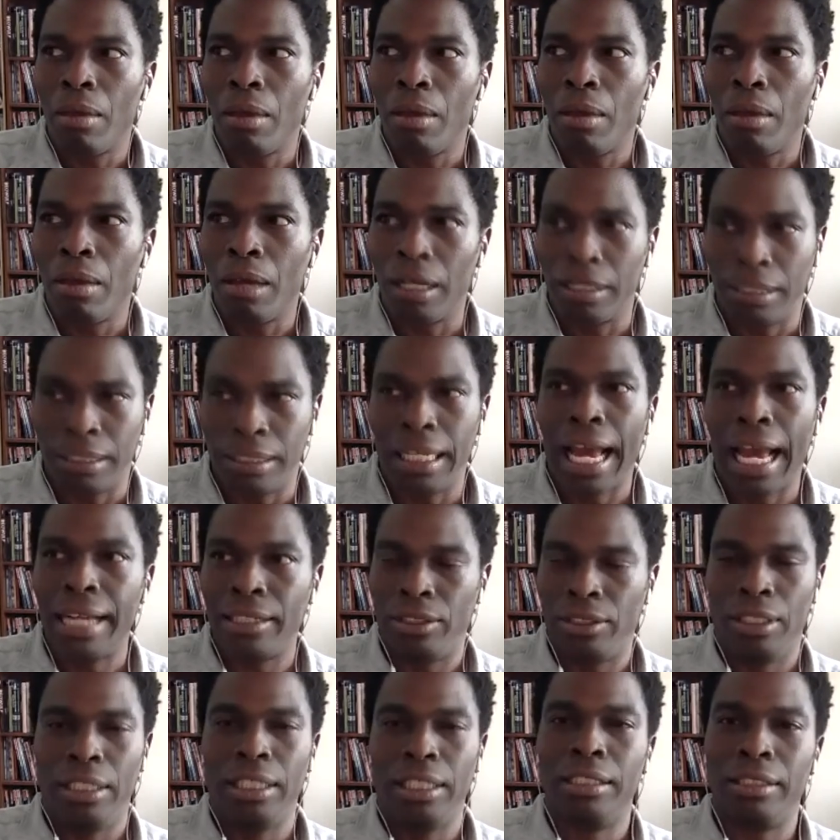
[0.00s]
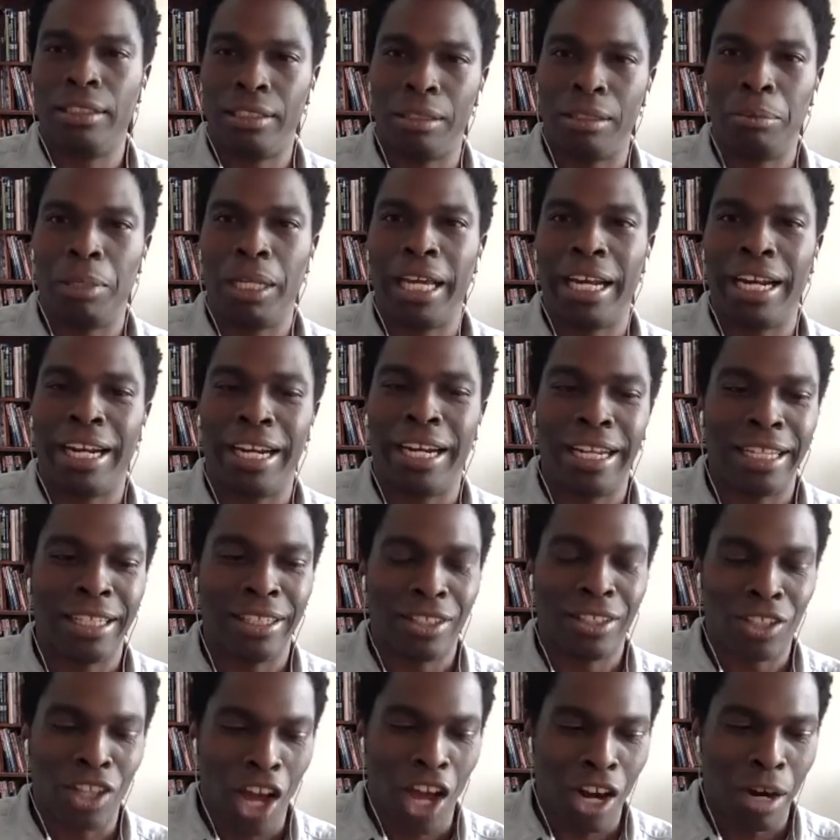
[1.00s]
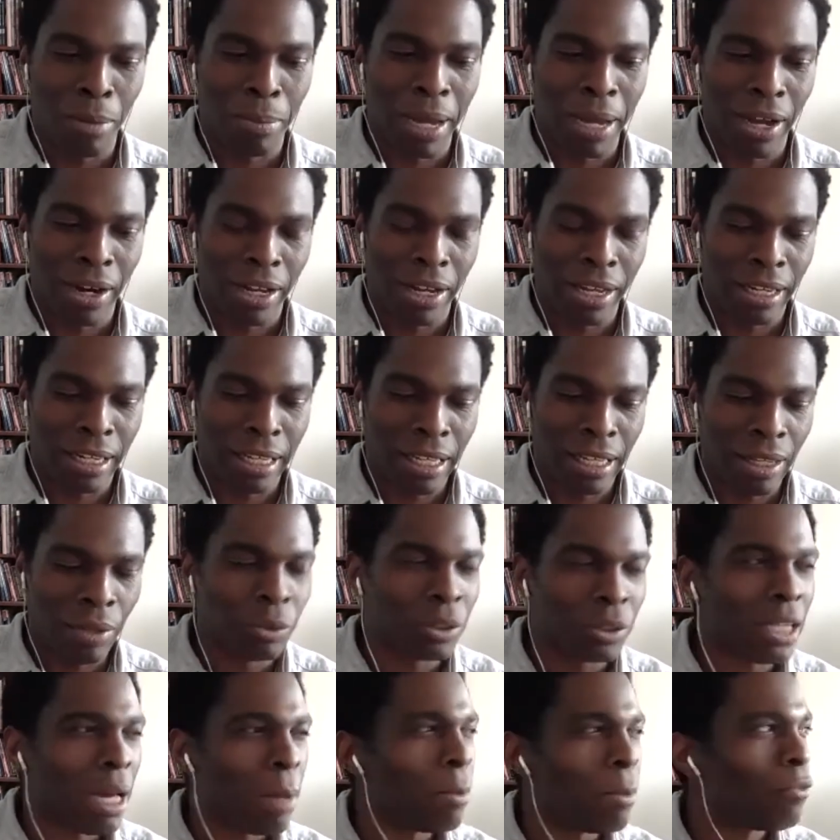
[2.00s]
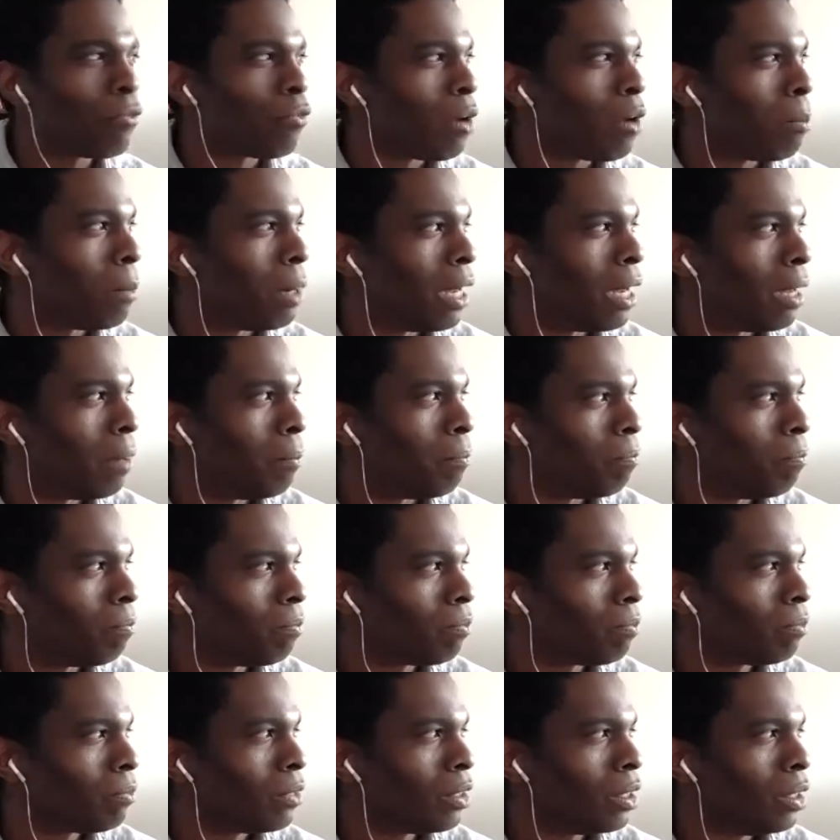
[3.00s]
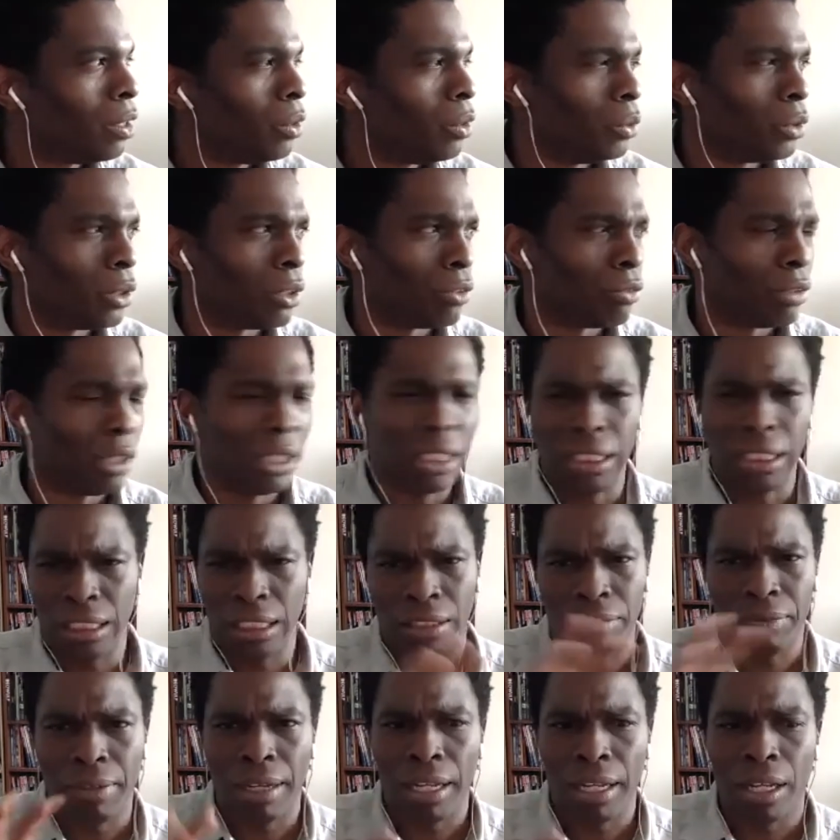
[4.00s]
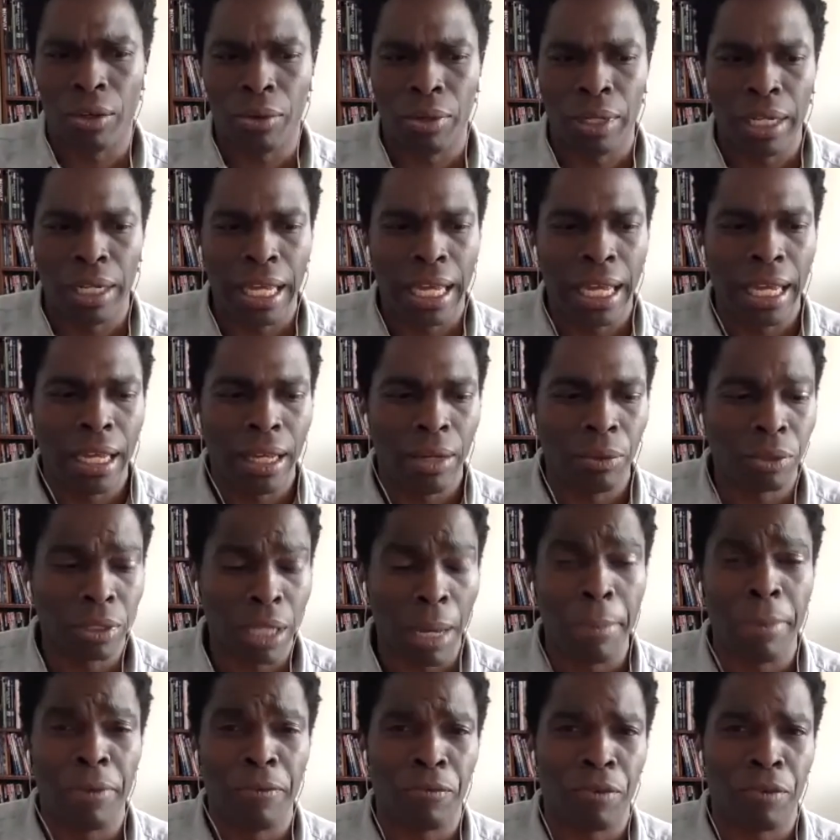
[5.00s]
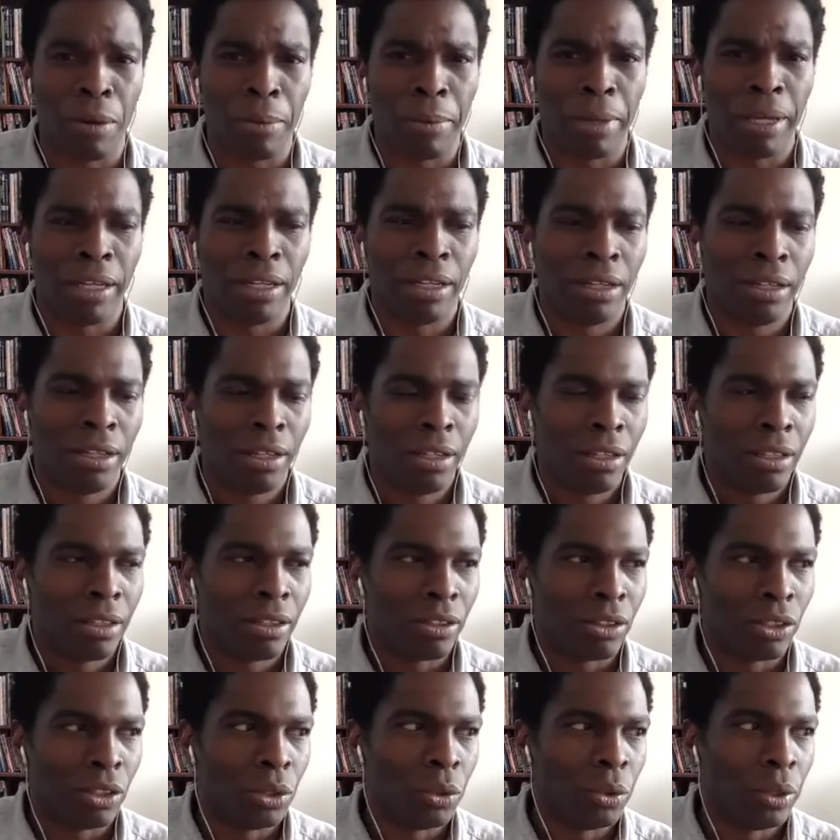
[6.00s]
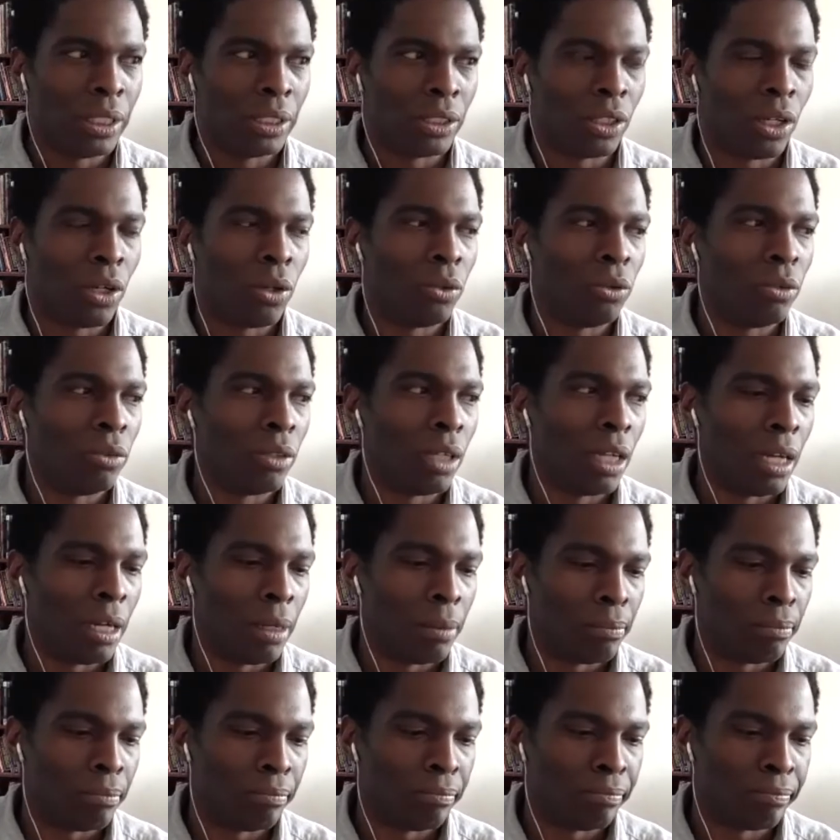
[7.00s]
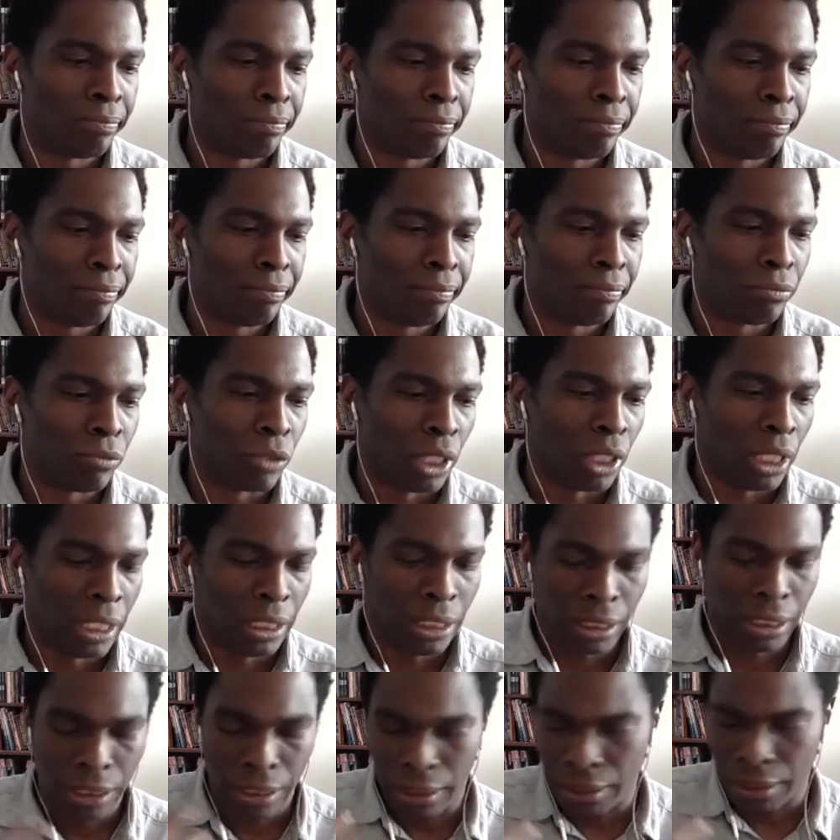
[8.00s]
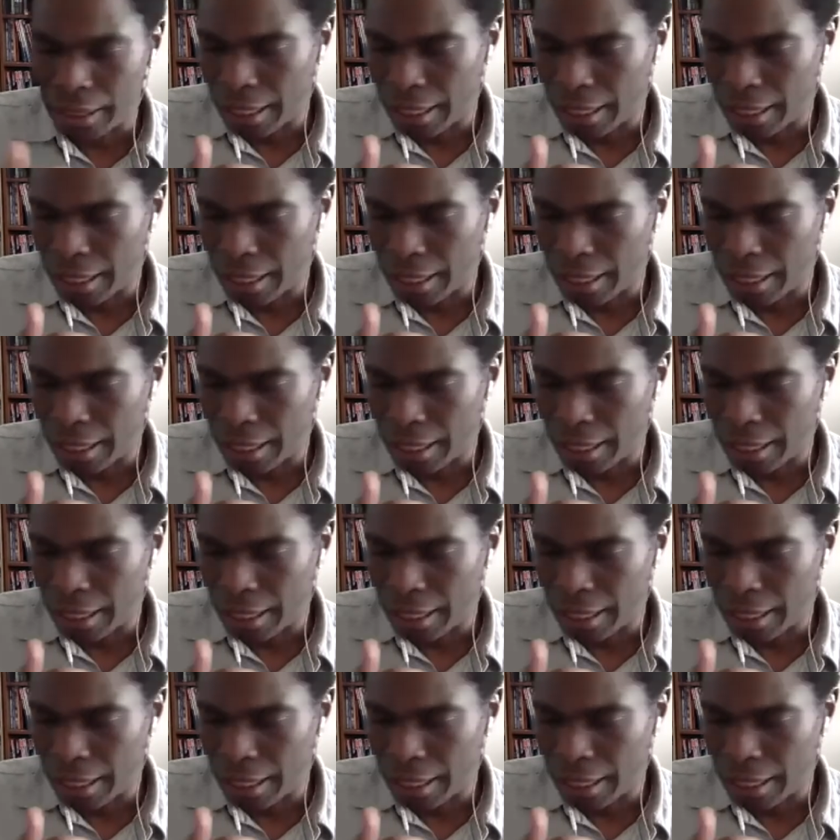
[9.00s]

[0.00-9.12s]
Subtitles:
Because he actually assimilated it, thought about it. He was coming from, he was a religious fellow, and he was coming from it through his own religious